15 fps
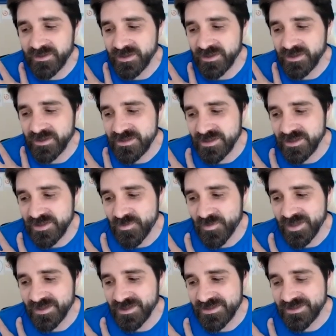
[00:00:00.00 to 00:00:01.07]
there's
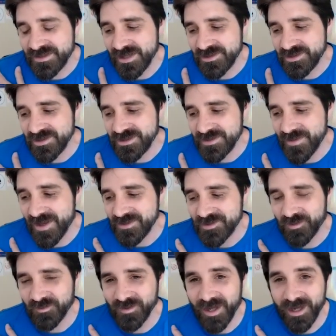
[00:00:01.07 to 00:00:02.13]
been discussions that
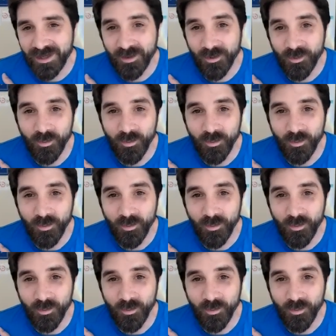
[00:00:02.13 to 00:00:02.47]
sort of like,